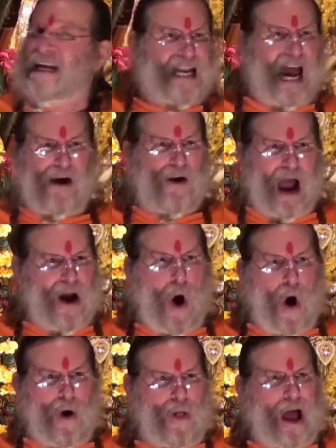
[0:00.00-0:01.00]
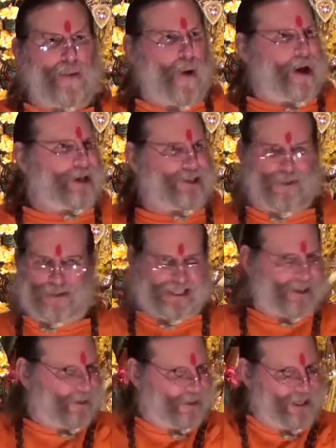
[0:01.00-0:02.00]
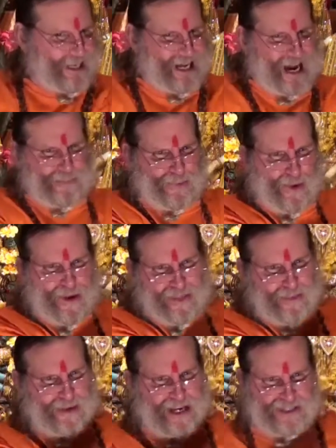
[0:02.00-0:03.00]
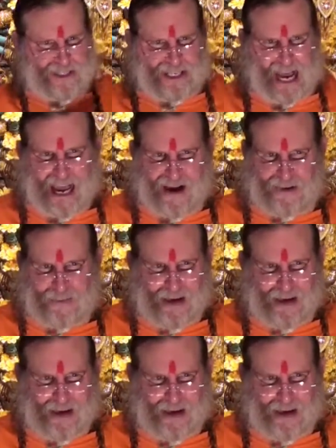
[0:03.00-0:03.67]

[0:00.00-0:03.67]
Now, I, all I want to do is clean up all the messes I ever